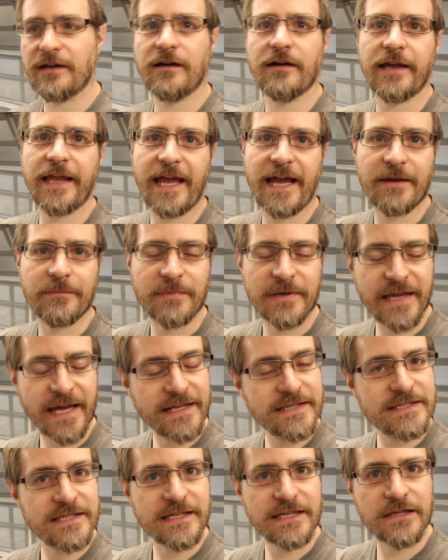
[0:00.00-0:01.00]
I am
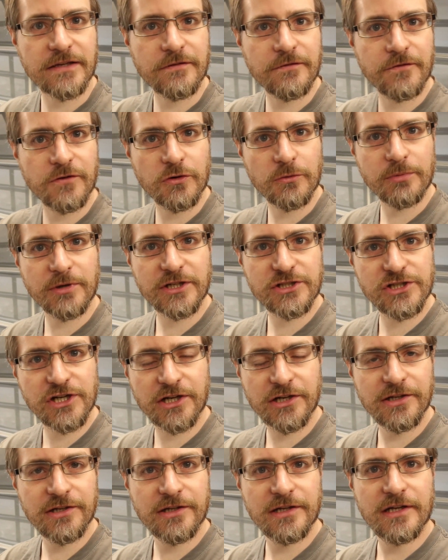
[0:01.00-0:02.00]
getting fuel pressure.